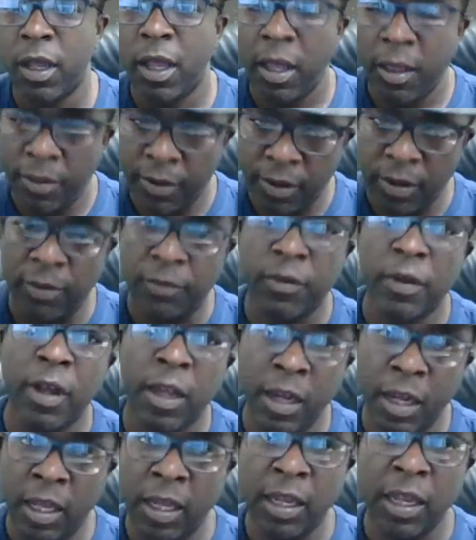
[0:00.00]
And then
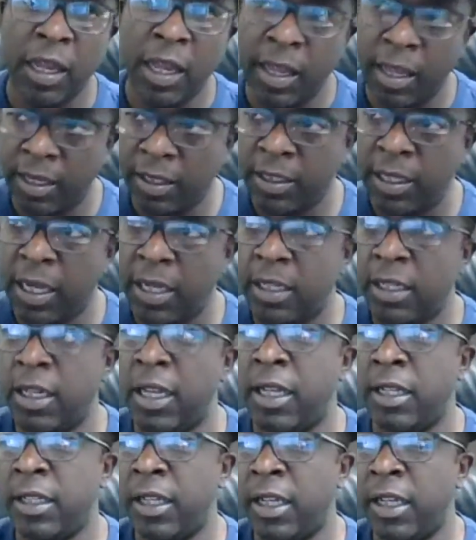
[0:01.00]
I hadn't gotten to
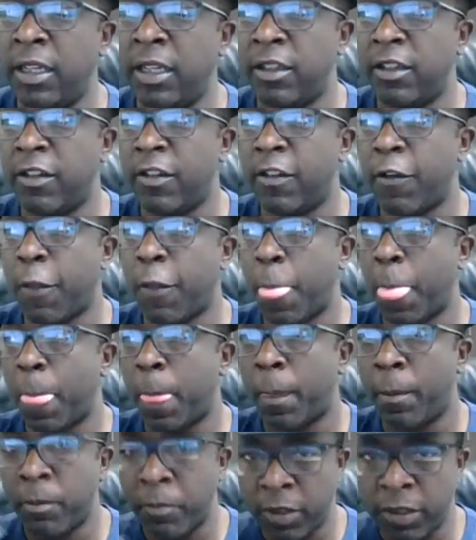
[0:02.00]
that yet. Yeah.
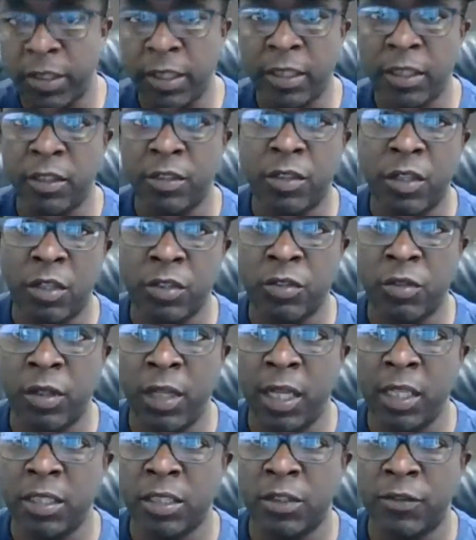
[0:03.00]
But then there's also a
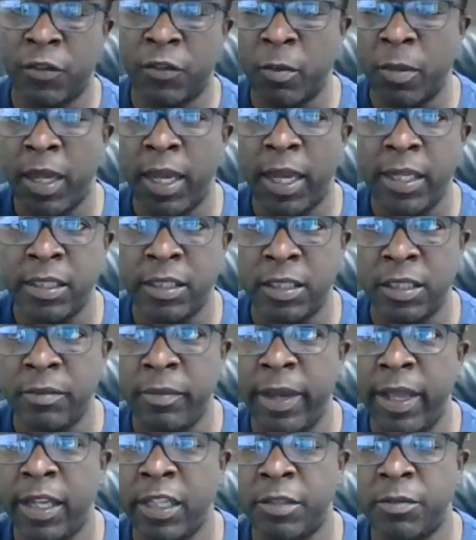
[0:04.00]
license for my agency
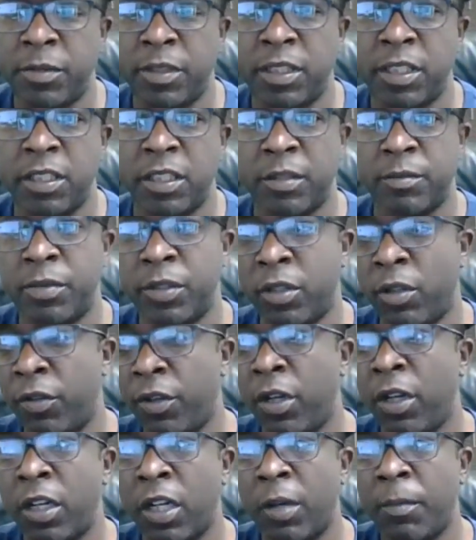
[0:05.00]
management system. So
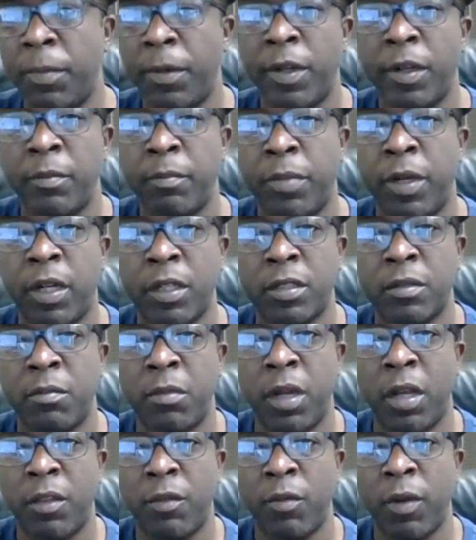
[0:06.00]
they're a couple $100 a
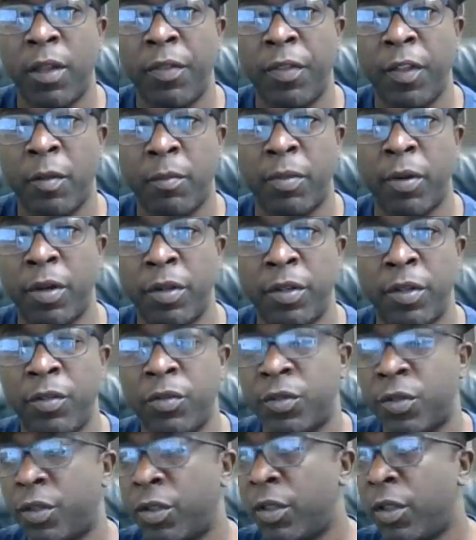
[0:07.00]
month right there per
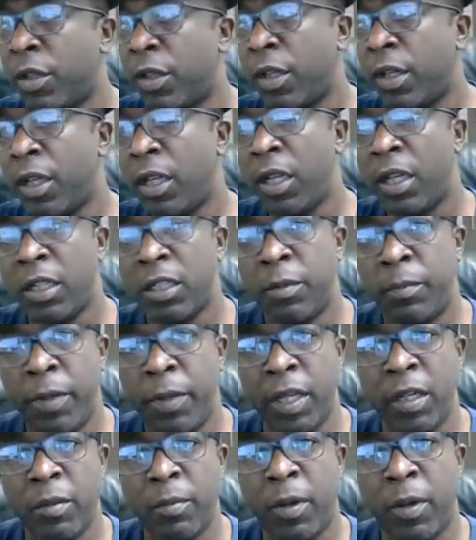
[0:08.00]
user,
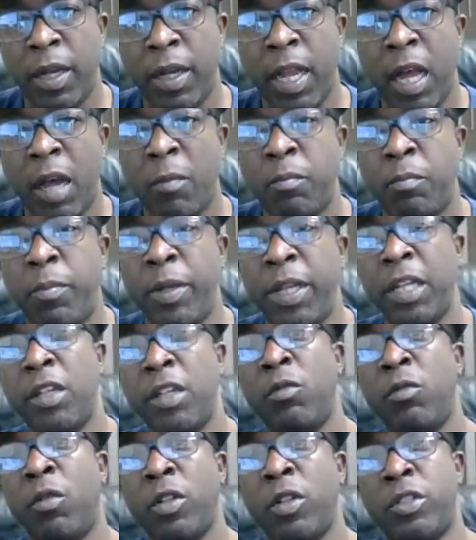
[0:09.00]
depending upon how big
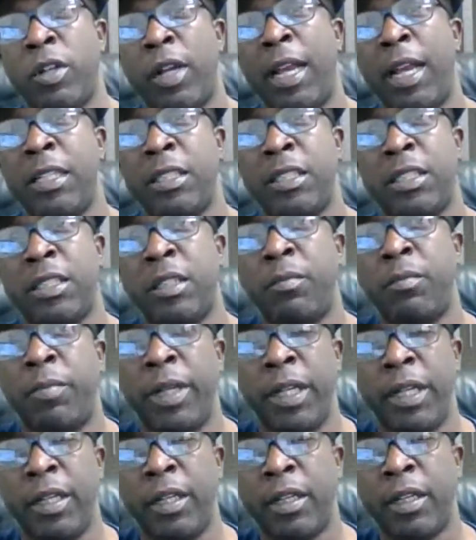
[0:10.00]
you want your agency to
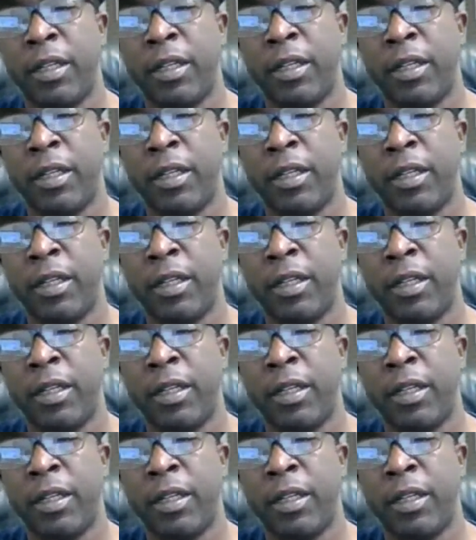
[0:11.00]
be.